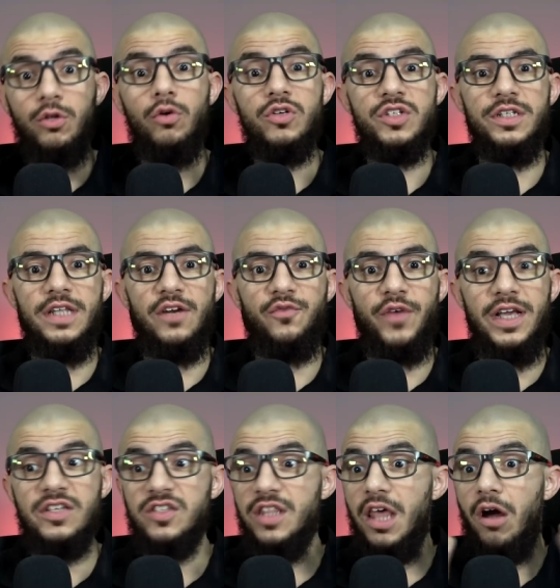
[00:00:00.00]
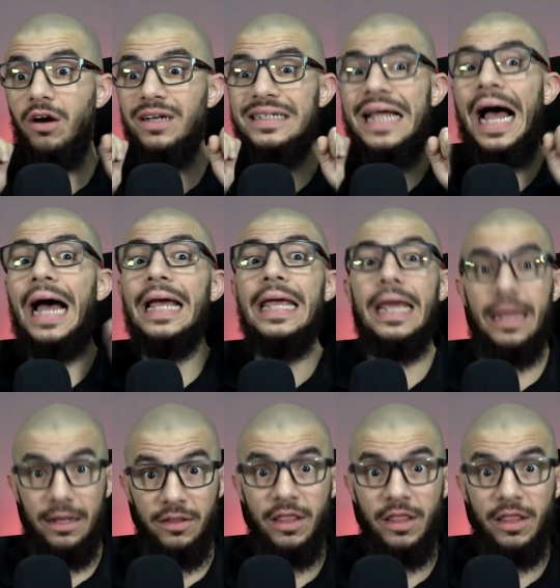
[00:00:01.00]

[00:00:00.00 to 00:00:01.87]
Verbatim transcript: doors in their face. They are dying.